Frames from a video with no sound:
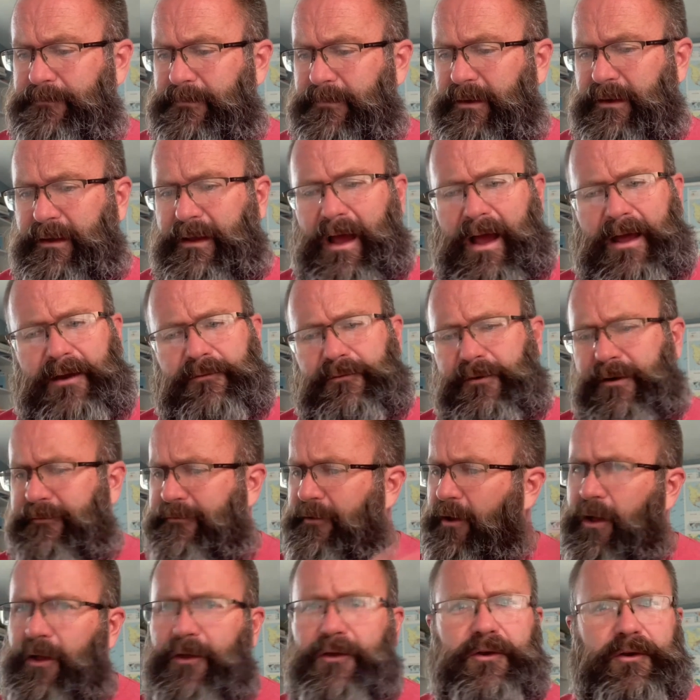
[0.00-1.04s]
gotten rid of
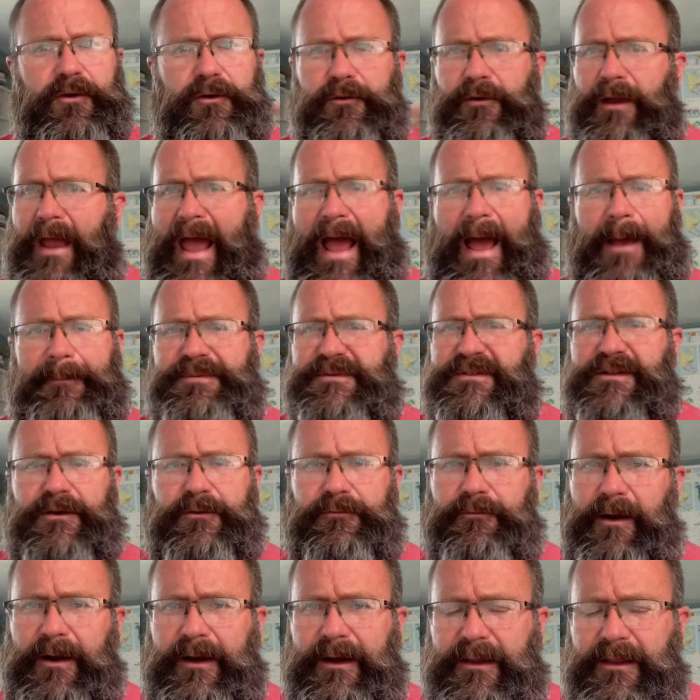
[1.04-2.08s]
all your apps that are
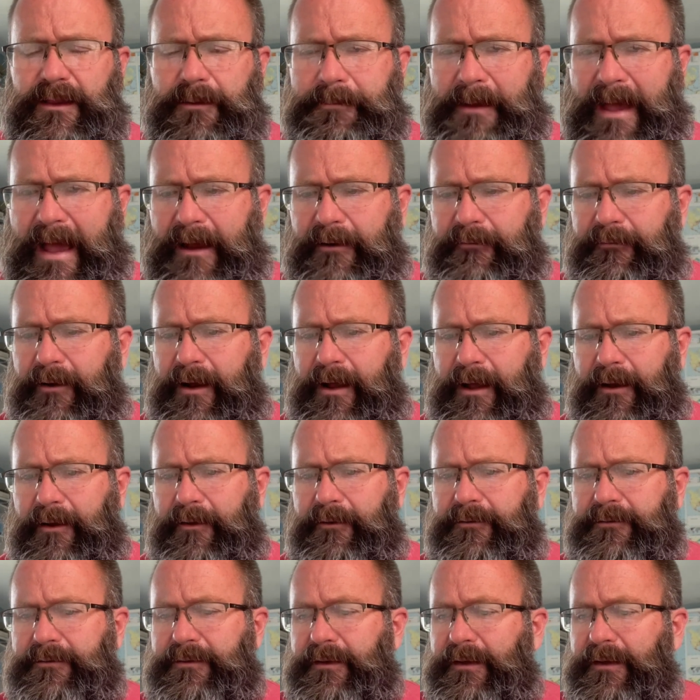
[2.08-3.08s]
running in the background,